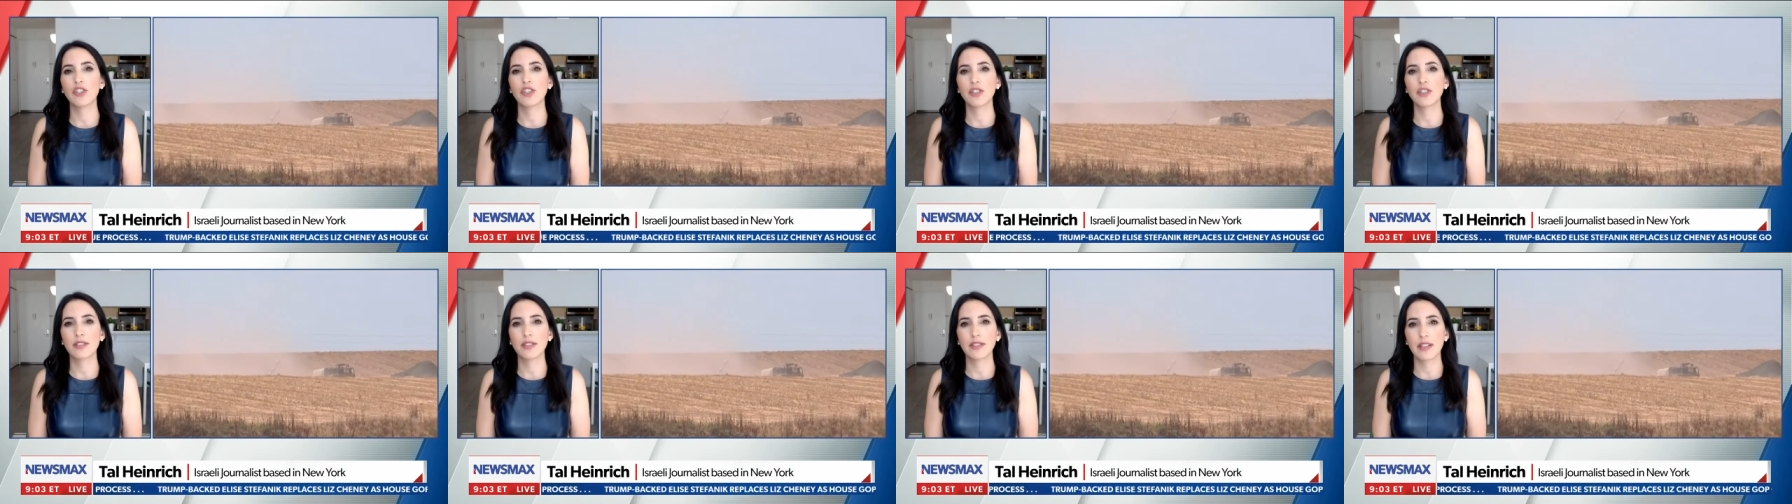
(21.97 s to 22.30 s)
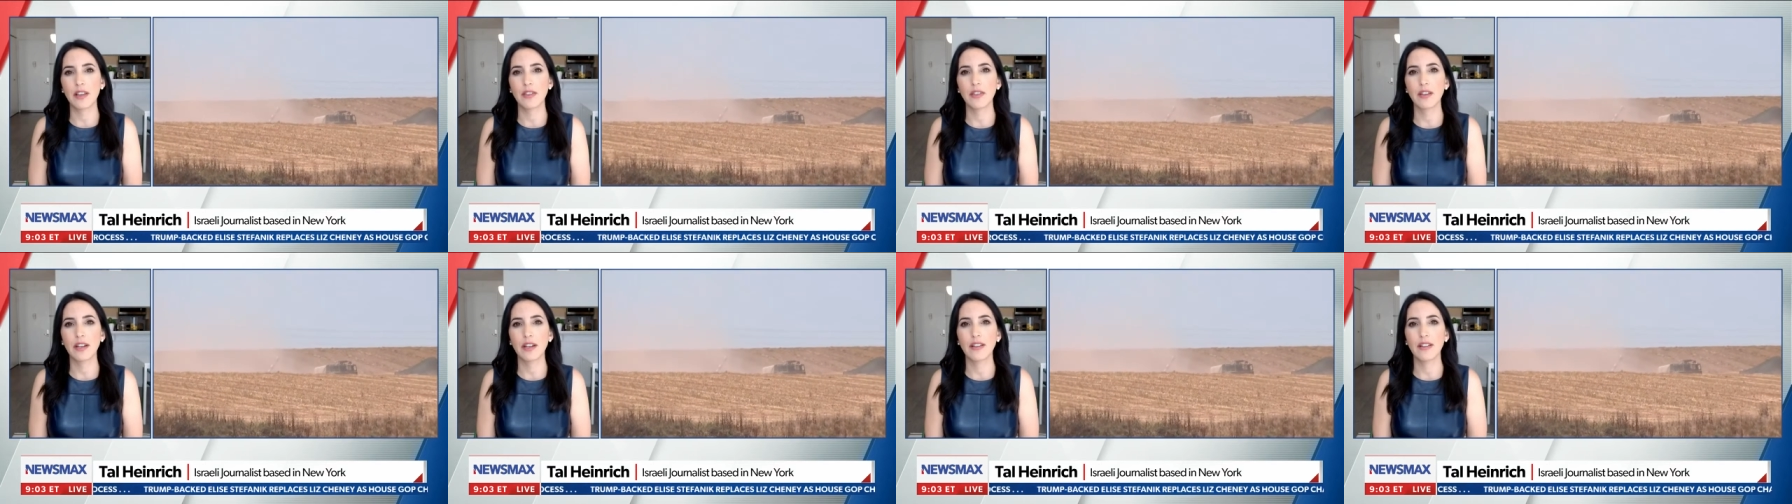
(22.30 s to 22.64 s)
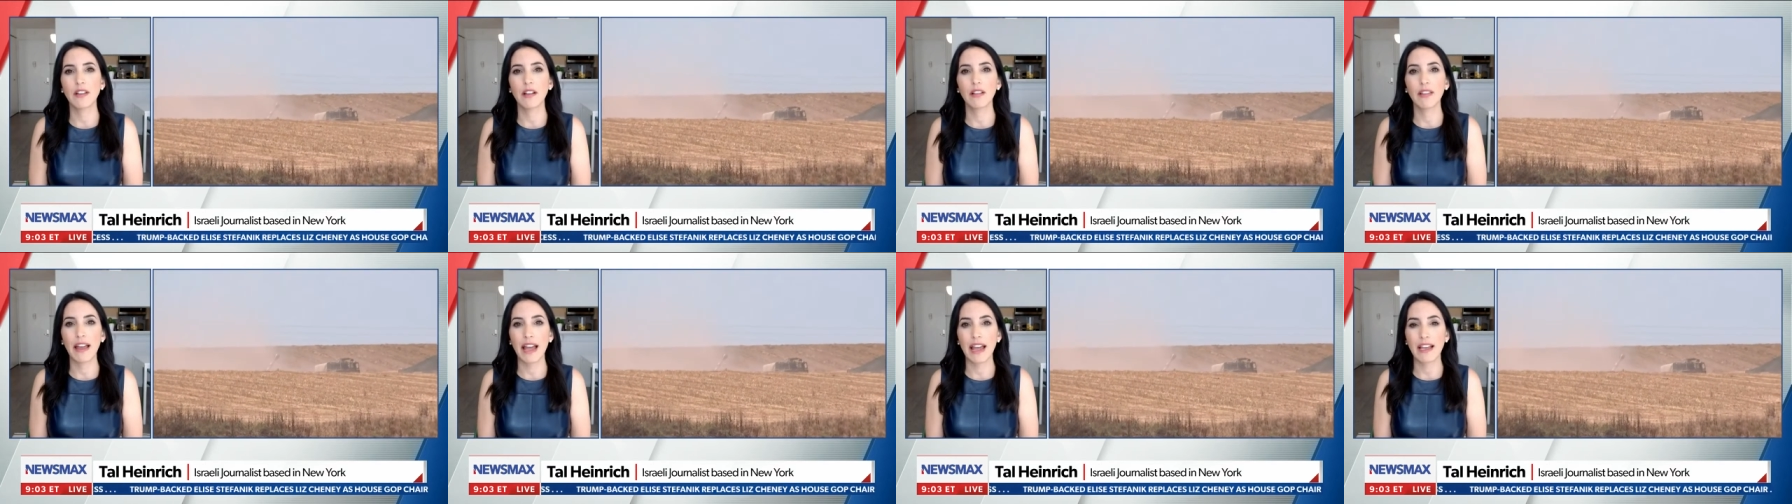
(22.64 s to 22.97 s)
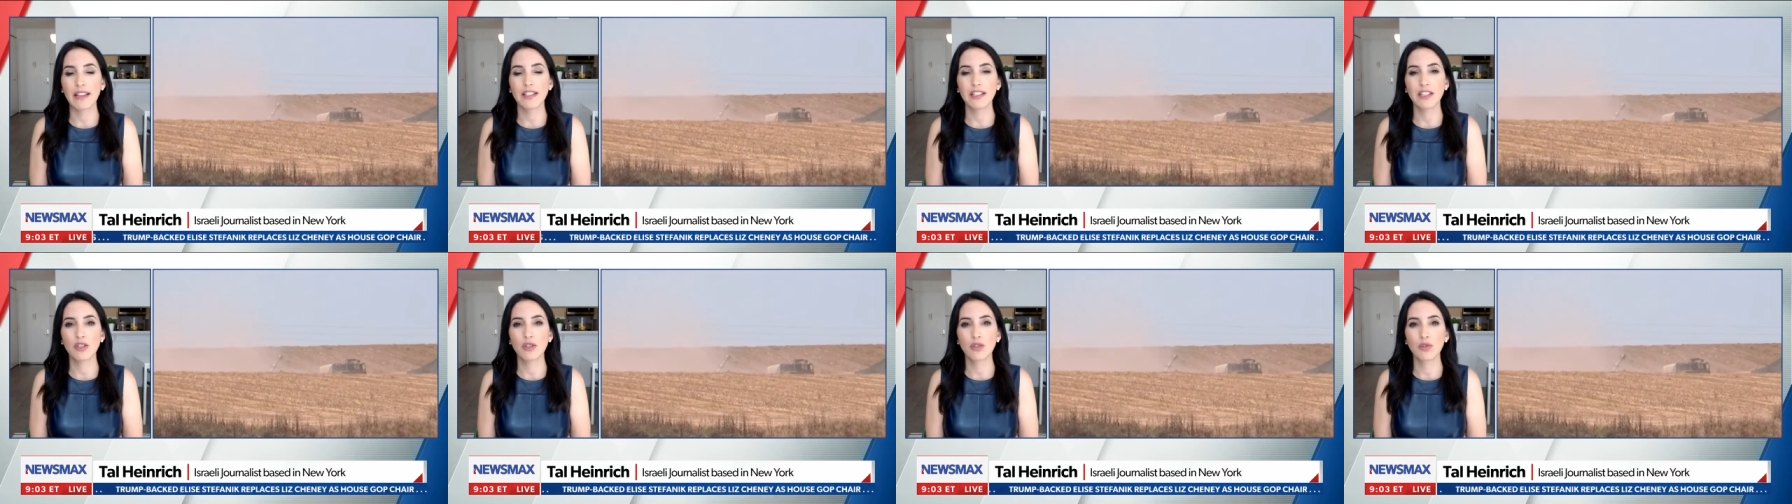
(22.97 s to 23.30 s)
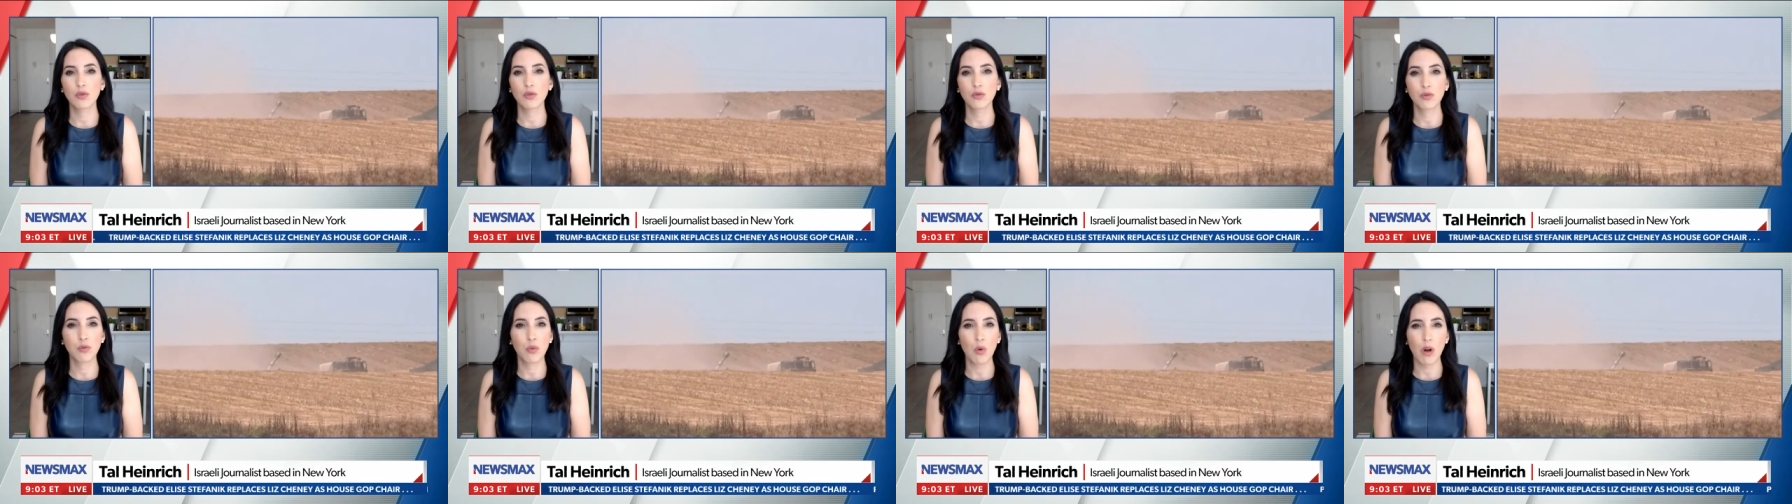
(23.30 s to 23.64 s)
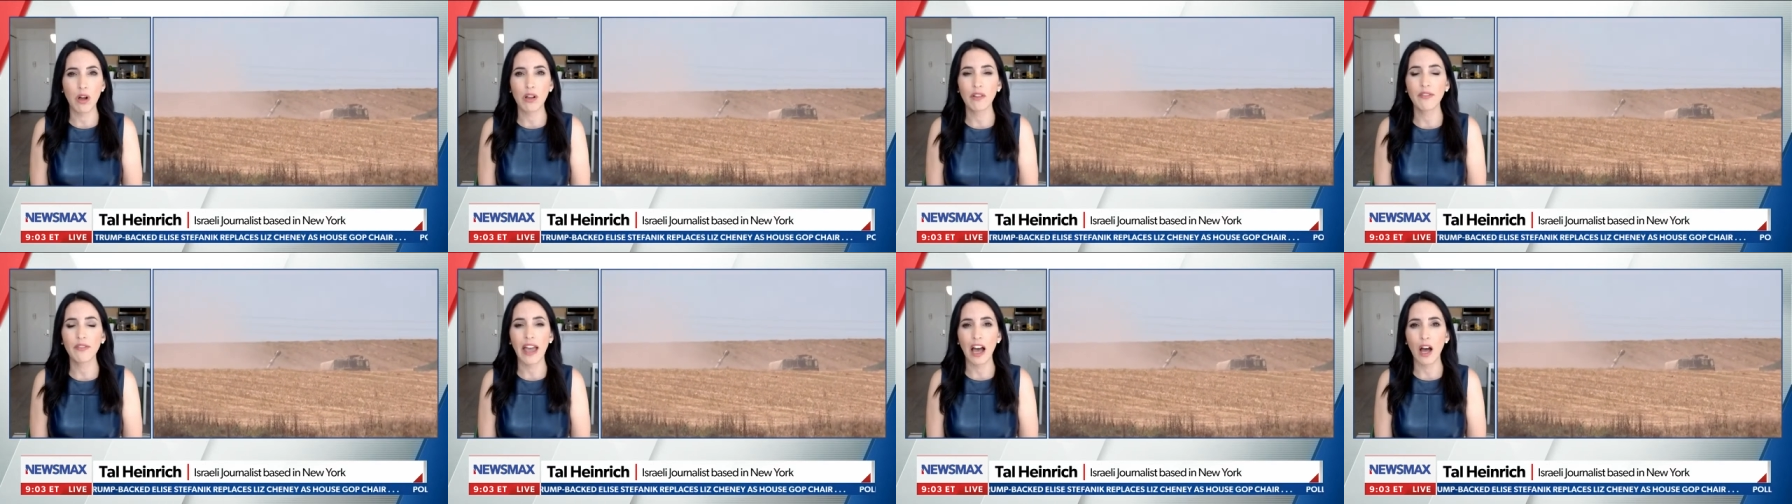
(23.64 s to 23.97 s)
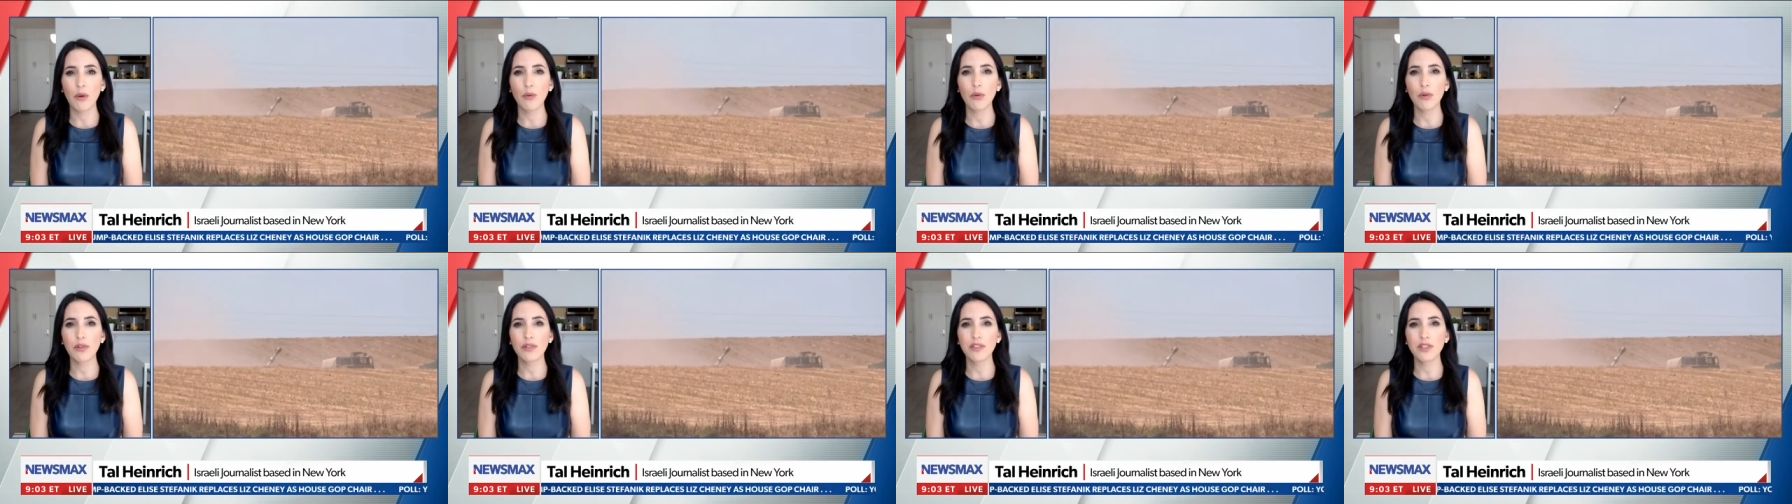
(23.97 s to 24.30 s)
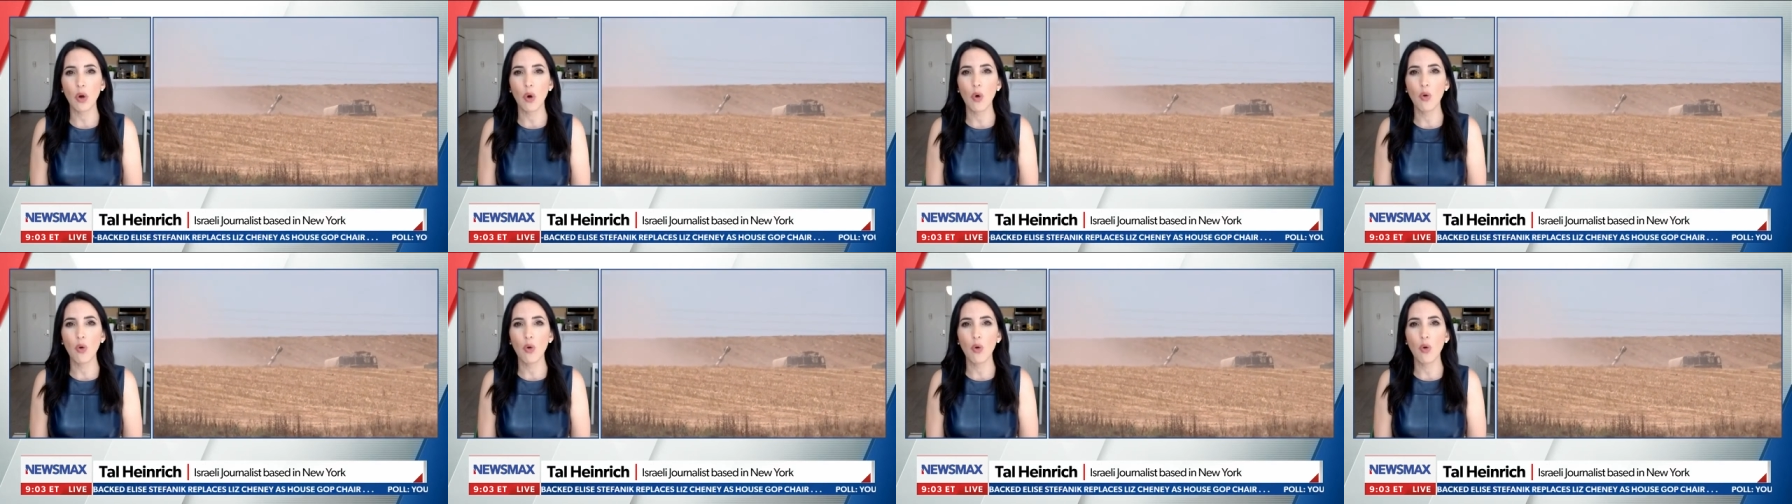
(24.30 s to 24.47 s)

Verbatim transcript: just said that in the last 12 hours,